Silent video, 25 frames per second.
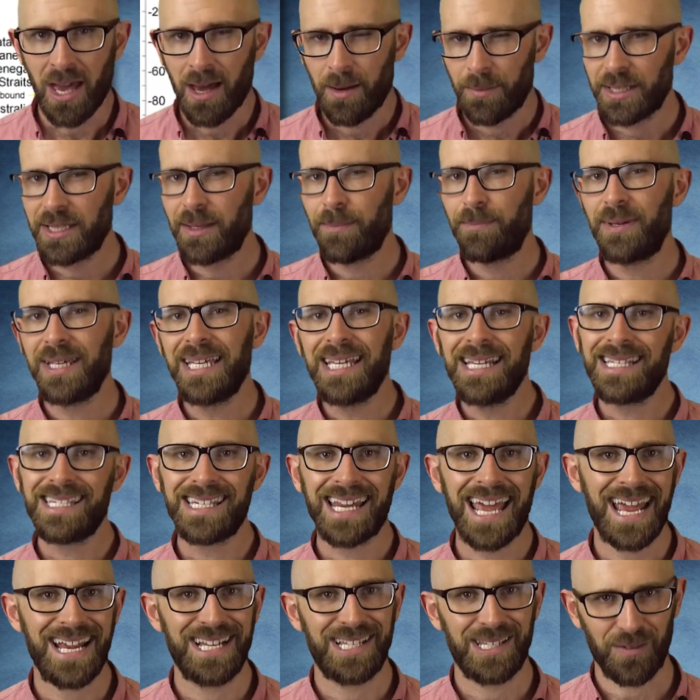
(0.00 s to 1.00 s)
but the biggest
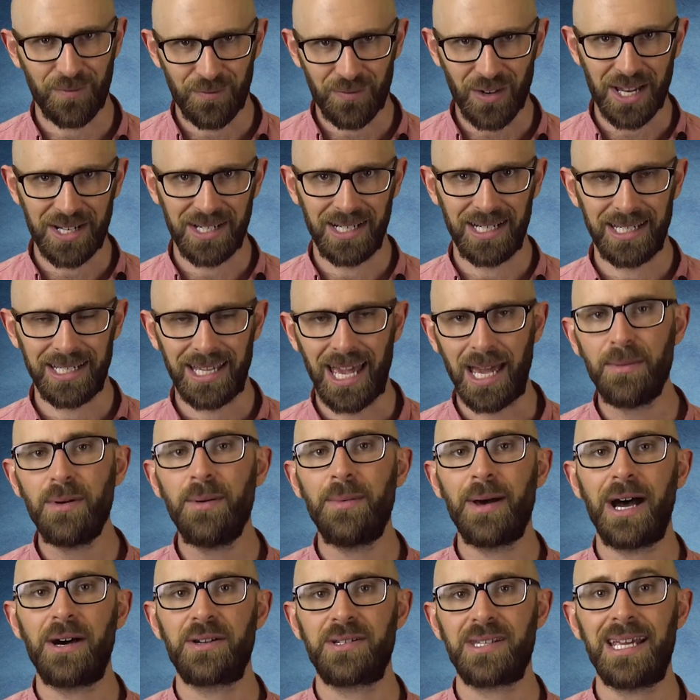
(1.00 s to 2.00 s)
case of flooding came
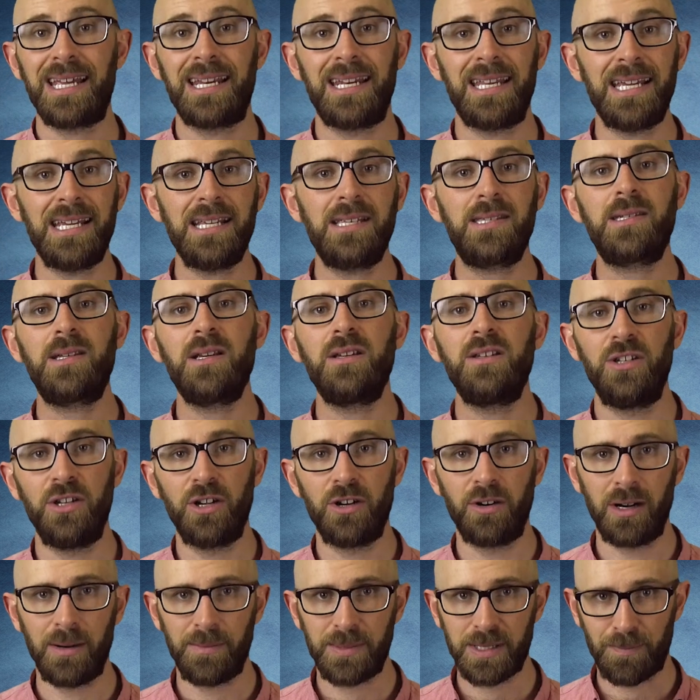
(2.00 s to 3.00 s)
about in Eastern
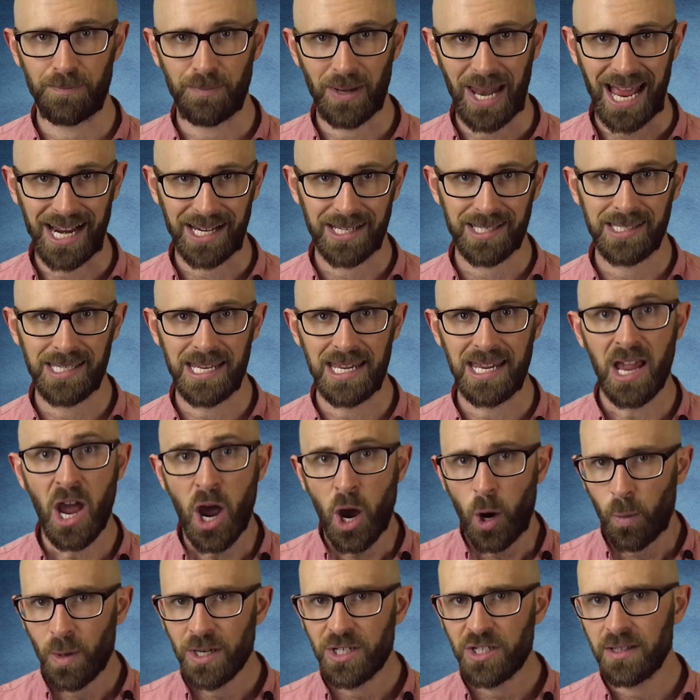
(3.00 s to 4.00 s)
Europe's Black Sea,
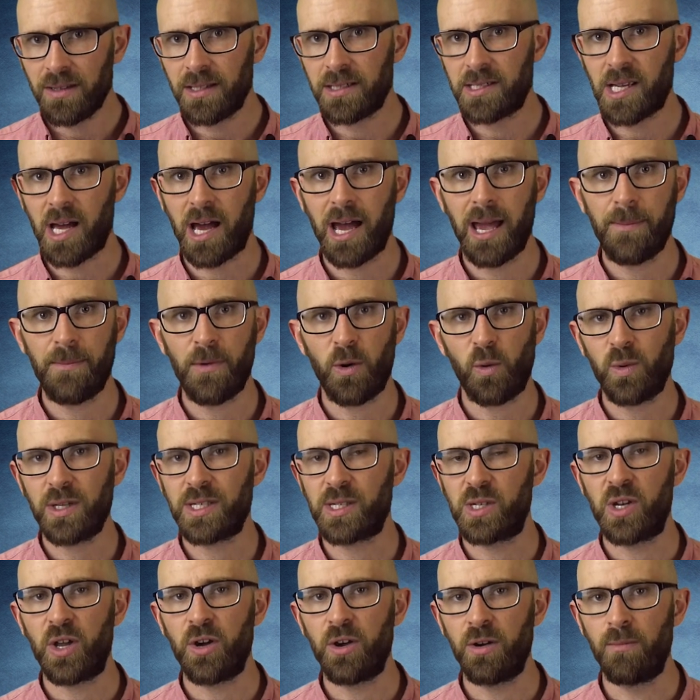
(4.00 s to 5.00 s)
which at the time
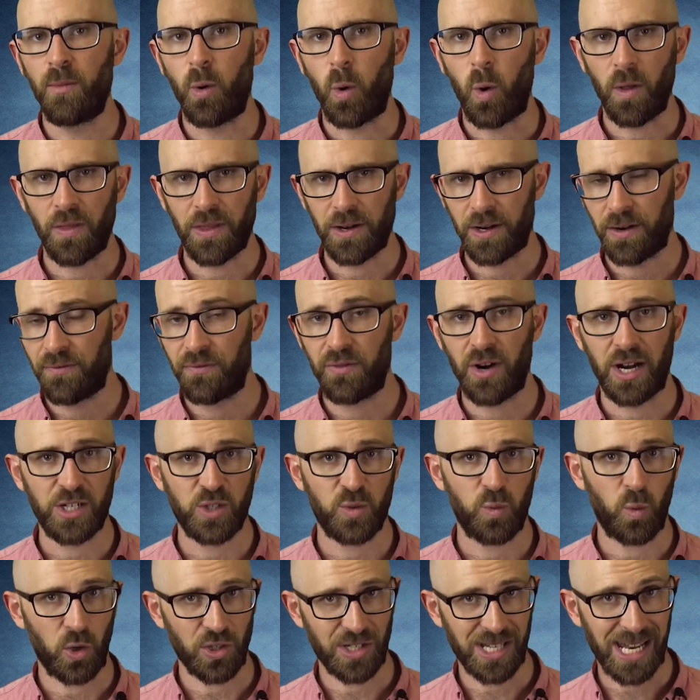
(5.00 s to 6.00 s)
was no more than a
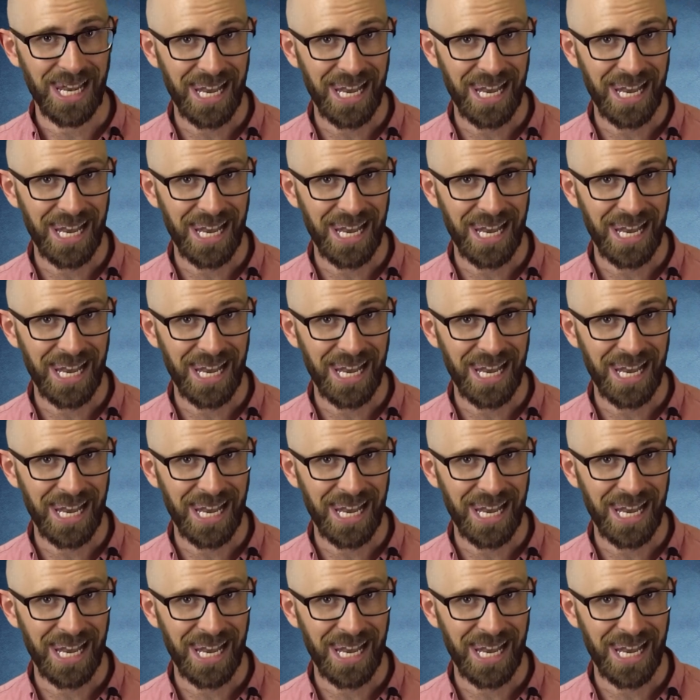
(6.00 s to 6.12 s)
freshwater